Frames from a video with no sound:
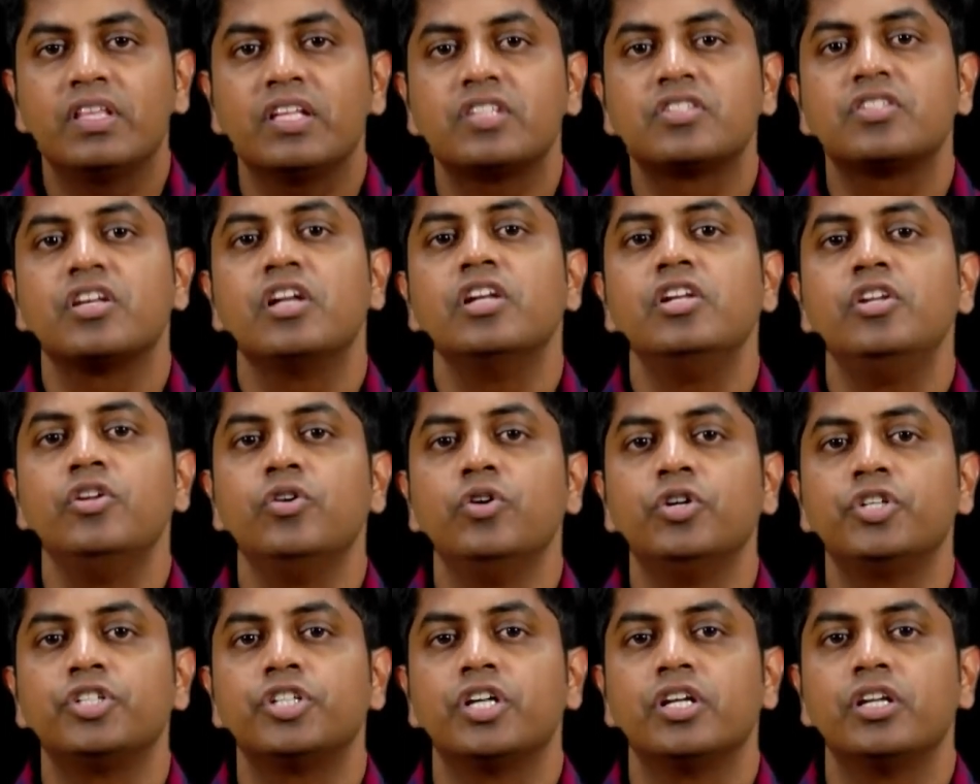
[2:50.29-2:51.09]

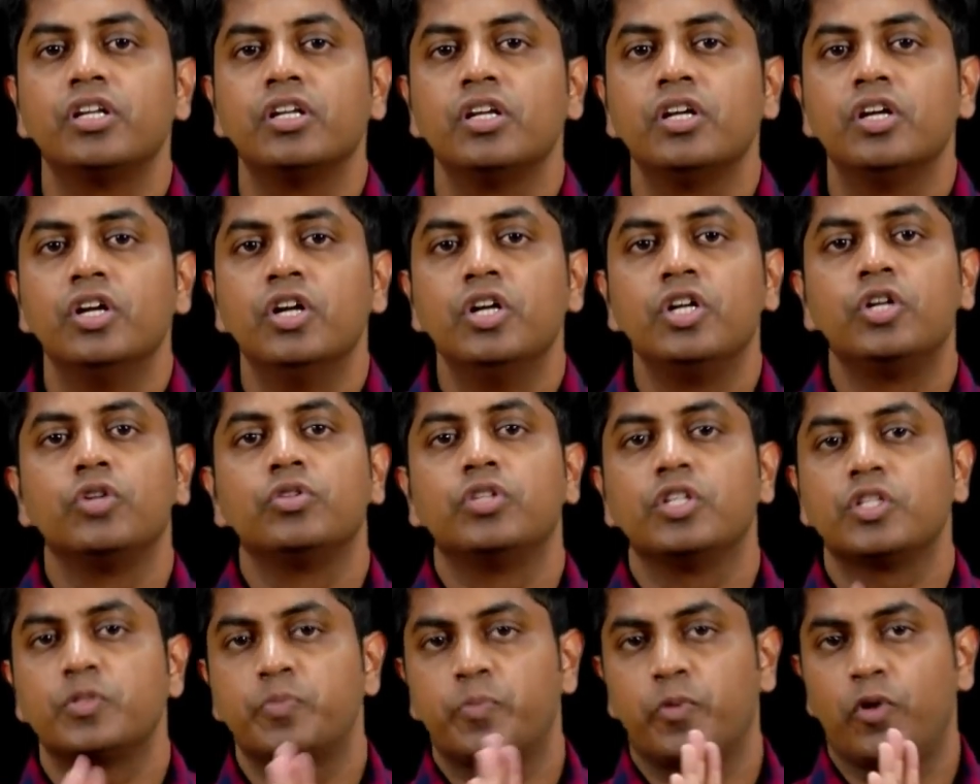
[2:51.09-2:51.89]
solution to
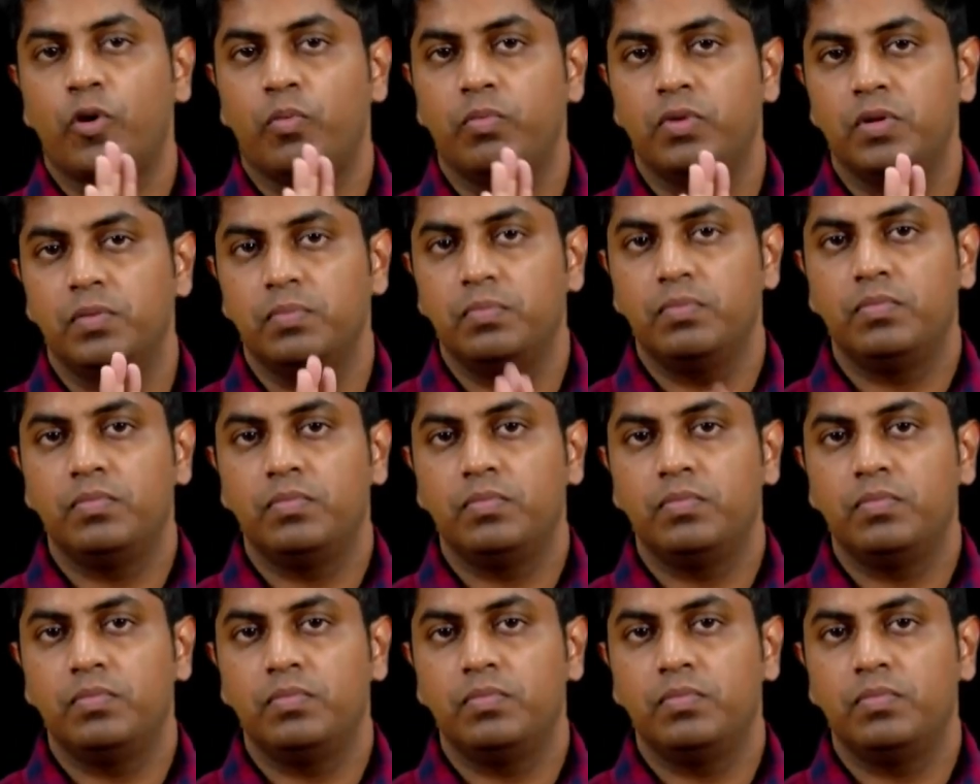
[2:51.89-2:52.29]
this problem?